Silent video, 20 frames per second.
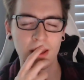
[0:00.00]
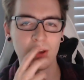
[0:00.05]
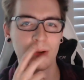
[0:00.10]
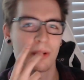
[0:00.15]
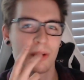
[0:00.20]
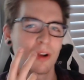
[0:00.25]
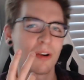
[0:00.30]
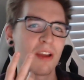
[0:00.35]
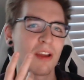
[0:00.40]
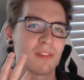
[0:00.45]

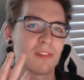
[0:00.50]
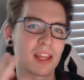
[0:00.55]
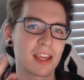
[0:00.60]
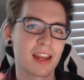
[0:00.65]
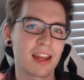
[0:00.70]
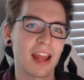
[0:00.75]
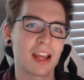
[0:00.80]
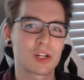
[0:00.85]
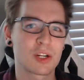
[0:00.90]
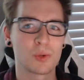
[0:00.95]
We don't have like
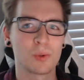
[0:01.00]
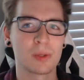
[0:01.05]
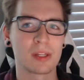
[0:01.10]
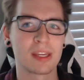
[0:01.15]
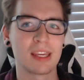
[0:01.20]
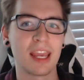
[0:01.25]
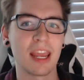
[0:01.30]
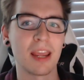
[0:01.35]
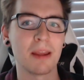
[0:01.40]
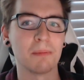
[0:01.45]
an actual
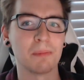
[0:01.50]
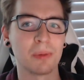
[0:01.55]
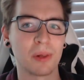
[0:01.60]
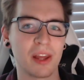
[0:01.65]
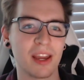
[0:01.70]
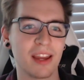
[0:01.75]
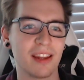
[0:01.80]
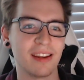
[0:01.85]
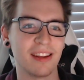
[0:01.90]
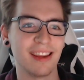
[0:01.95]
game
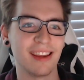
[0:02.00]
plan,